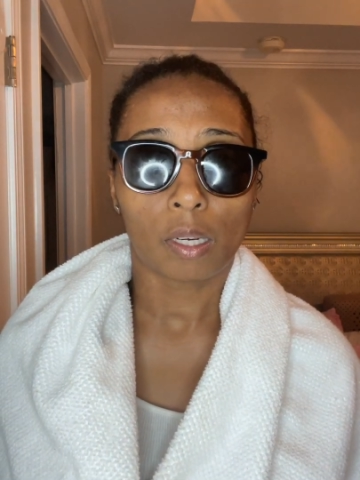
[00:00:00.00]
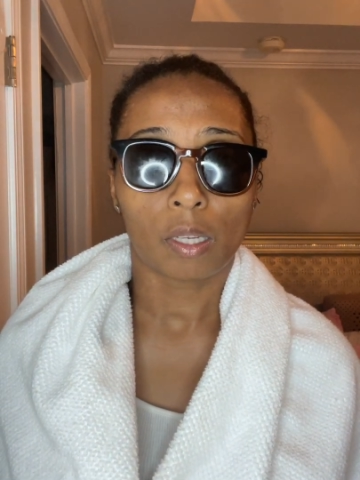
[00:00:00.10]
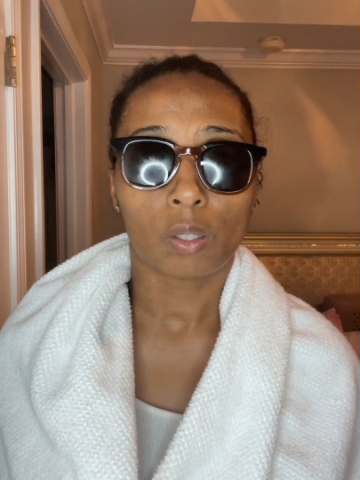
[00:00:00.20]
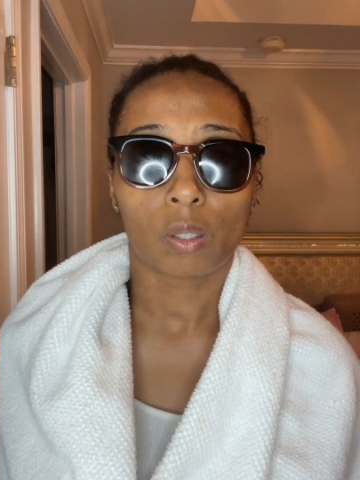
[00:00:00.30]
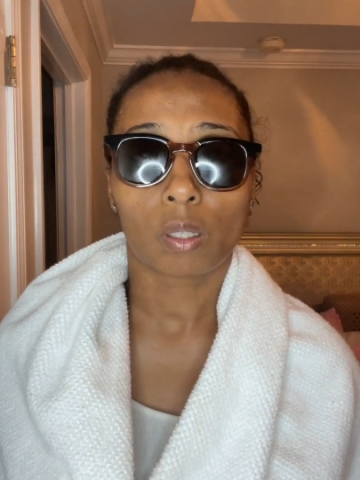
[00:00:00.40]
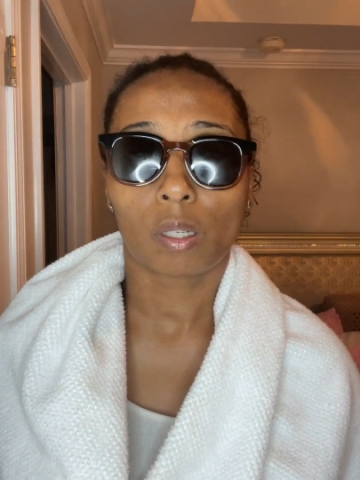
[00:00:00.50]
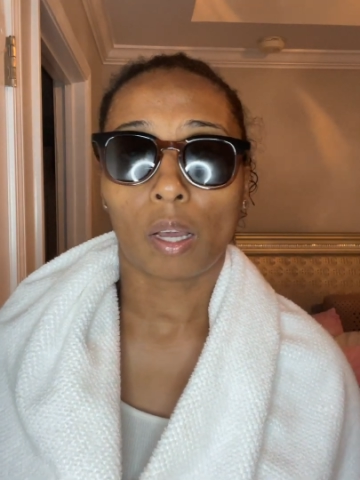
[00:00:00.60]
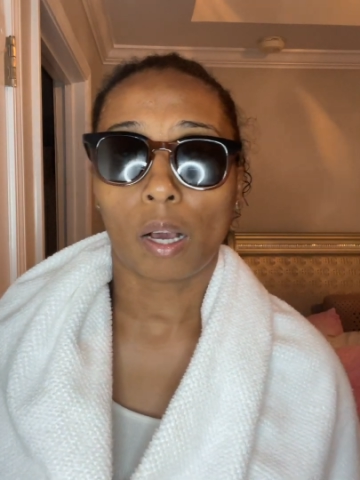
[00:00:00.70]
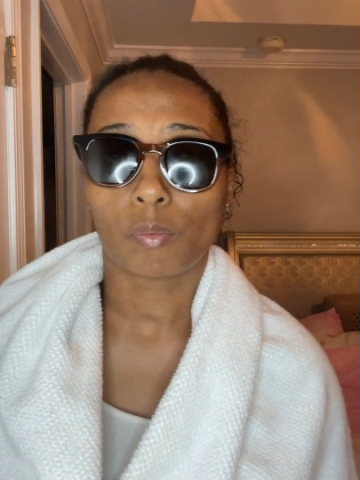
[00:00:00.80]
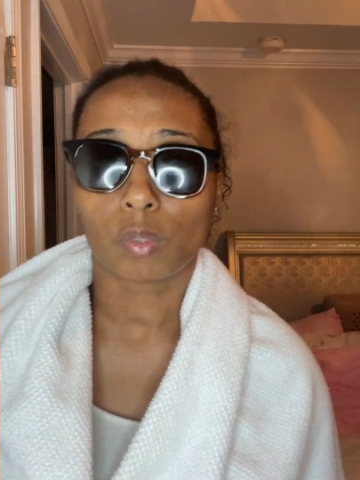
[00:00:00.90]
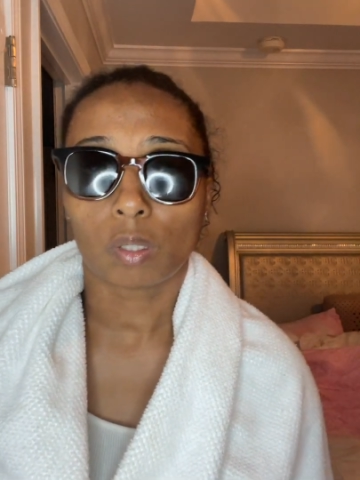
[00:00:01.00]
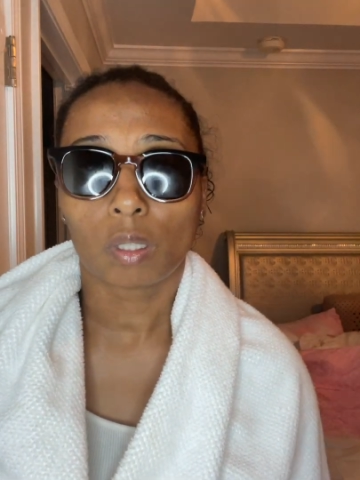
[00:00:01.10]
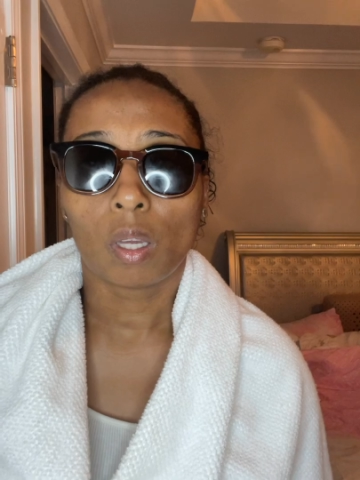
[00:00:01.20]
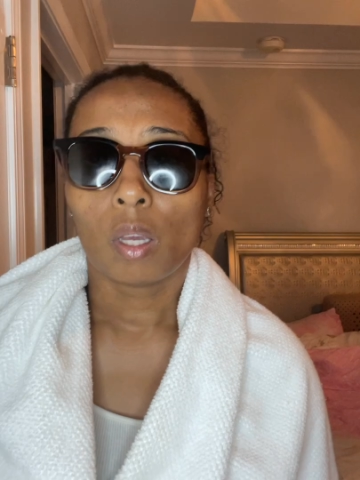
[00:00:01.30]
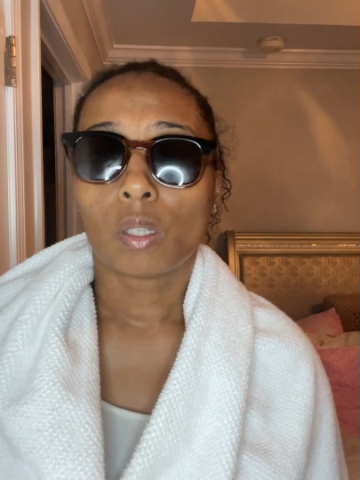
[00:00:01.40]
and you're gonna have to
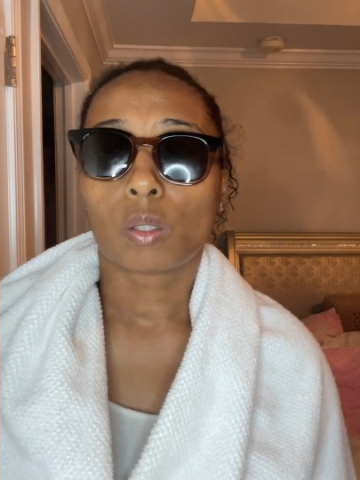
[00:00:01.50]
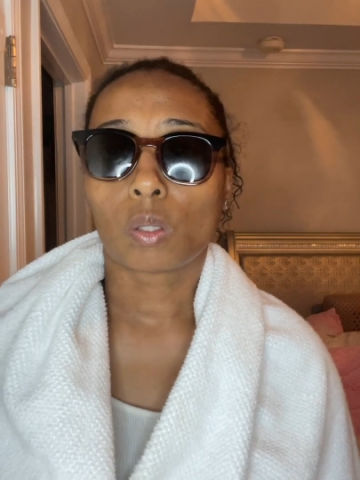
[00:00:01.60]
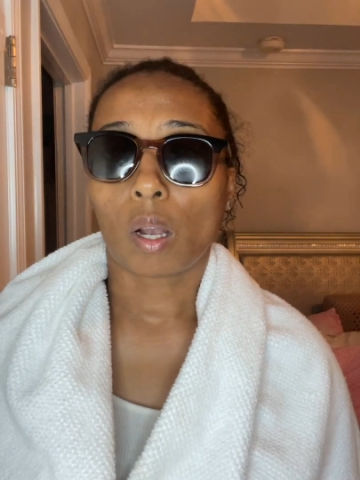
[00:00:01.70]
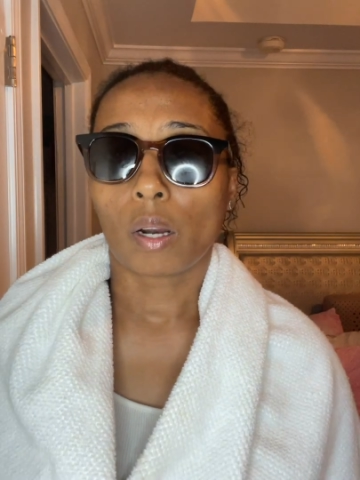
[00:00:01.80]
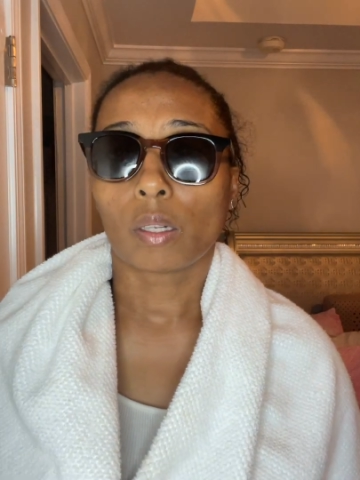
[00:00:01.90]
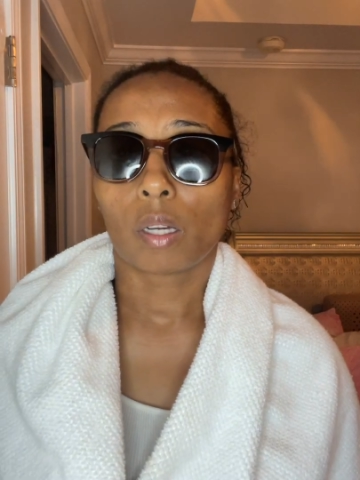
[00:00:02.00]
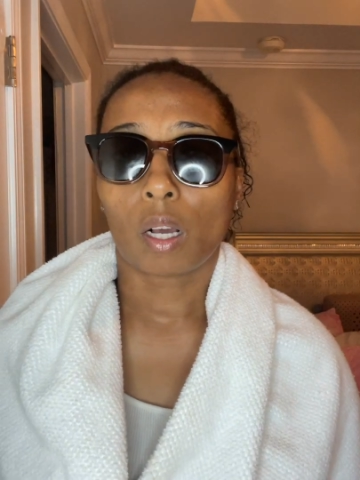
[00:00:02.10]
start